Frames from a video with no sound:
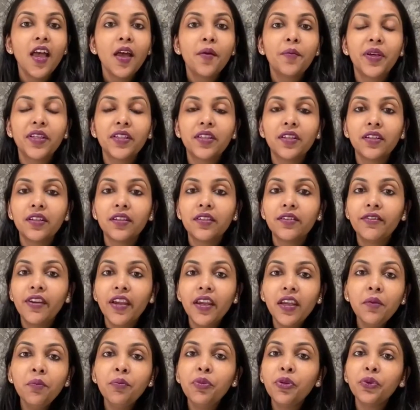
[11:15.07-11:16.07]
But a
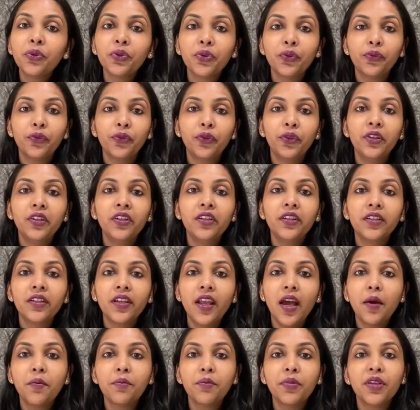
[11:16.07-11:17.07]
very beautiful
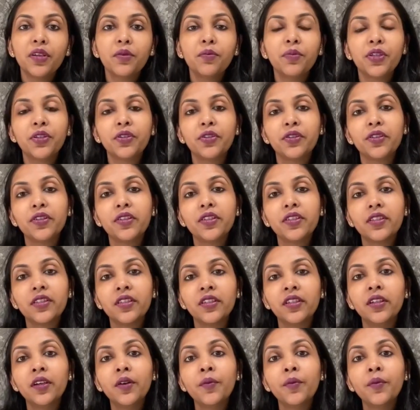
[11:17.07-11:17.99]
number, because